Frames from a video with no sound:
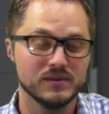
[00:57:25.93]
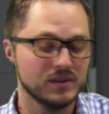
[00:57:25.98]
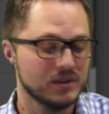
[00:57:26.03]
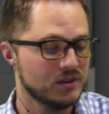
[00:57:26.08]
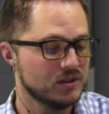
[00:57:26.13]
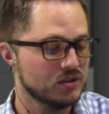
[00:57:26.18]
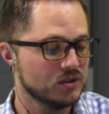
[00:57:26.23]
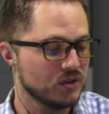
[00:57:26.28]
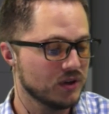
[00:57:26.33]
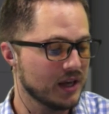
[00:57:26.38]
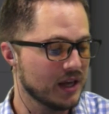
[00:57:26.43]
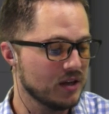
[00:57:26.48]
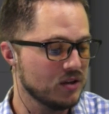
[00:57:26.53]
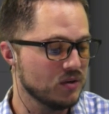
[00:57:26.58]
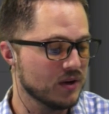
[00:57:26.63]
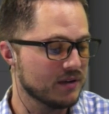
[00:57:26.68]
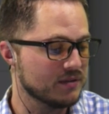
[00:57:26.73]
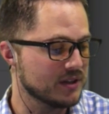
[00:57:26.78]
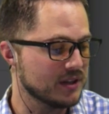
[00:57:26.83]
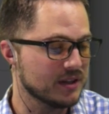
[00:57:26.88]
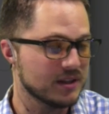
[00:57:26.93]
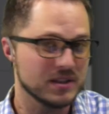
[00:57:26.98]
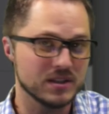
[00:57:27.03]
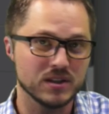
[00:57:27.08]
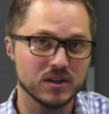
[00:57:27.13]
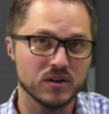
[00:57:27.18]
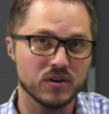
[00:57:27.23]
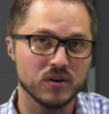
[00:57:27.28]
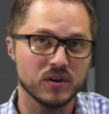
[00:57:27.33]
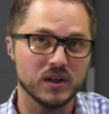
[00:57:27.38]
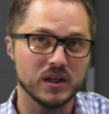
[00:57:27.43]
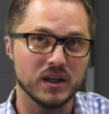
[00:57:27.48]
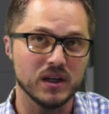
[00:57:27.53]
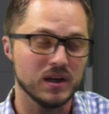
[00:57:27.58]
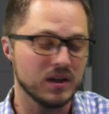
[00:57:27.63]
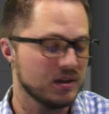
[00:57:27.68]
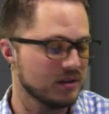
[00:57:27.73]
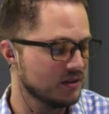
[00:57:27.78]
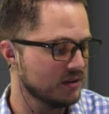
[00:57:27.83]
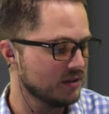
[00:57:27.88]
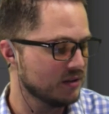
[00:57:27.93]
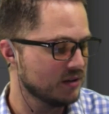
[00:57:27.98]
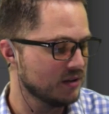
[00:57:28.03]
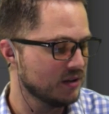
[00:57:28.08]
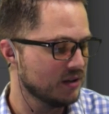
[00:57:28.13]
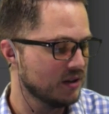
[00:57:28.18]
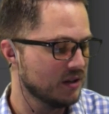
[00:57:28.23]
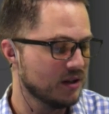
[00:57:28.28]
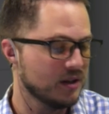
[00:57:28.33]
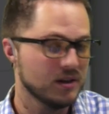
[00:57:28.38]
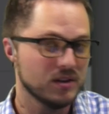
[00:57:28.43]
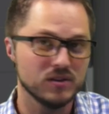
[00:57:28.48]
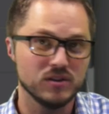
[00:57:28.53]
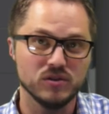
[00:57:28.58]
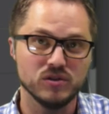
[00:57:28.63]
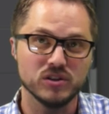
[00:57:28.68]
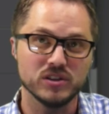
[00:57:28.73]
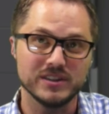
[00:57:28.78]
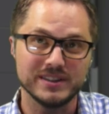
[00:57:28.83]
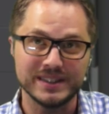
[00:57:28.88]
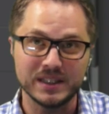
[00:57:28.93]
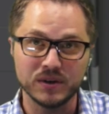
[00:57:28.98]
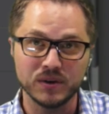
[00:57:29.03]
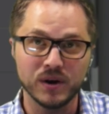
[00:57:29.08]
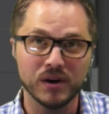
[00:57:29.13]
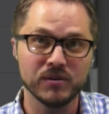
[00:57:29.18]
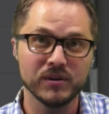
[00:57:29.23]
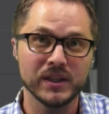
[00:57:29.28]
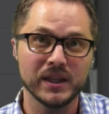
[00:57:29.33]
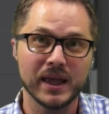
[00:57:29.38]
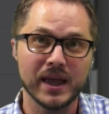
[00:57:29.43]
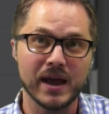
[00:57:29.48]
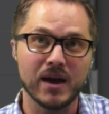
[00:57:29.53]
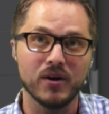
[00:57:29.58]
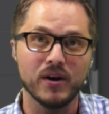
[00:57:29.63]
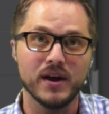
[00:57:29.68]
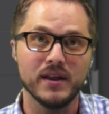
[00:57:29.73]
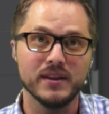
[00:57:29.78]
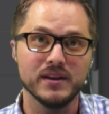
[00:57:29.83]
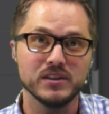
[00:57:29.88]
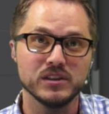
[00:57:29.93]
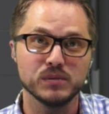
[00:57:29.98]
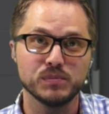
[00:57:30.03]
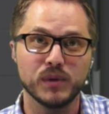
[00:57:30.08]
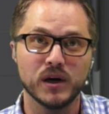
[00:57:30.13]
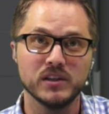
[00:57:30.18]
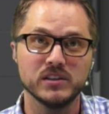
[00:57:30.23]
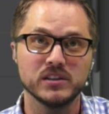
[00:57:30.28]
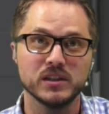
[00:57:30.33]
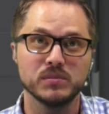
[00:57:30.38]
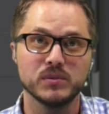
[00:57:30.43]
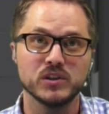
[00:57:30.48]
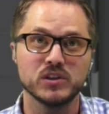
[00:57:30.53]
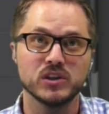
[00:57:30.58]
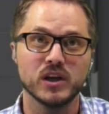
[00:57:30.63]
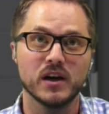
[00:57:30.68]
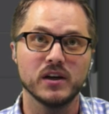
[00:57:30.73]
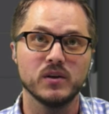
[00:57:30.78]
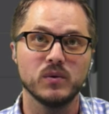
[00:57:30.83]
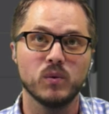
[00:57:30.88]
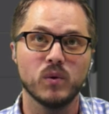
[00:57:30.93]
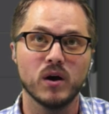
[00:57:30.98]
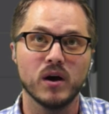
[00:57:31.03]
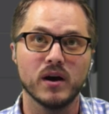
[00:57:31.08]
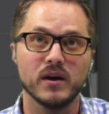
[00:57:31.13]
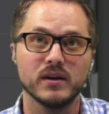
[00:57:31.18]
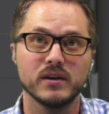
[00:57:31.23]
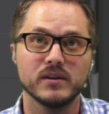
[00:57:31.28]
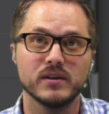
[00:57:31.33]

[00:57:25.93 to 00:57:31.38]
So again, you have to hit the 0 key. You just 0 everything out and then just punch up the shot you want.